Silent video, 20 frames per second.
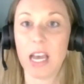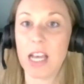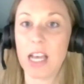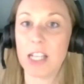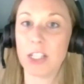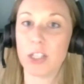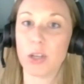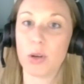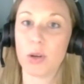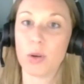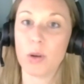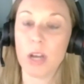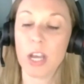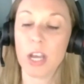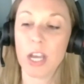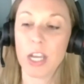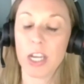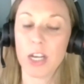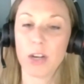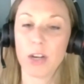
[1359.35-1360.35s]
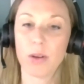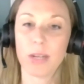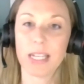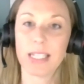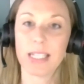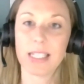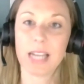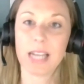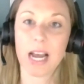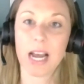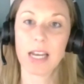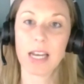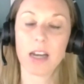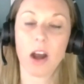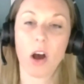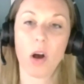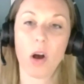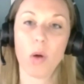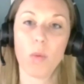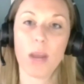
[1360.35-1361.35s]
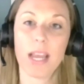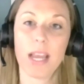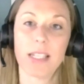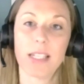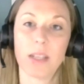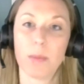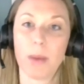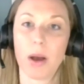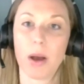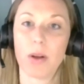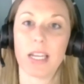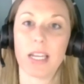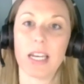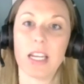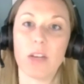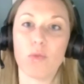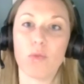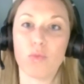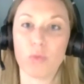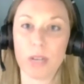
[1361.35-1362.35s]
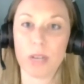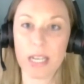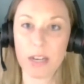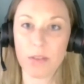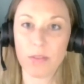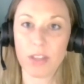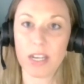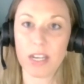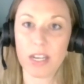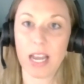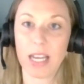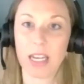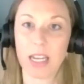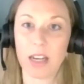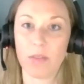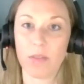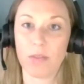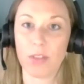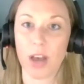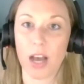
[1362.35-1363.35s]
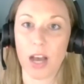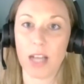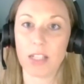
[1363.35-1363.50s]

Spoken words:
And so, it's not always about getting rid of the negative thoughts.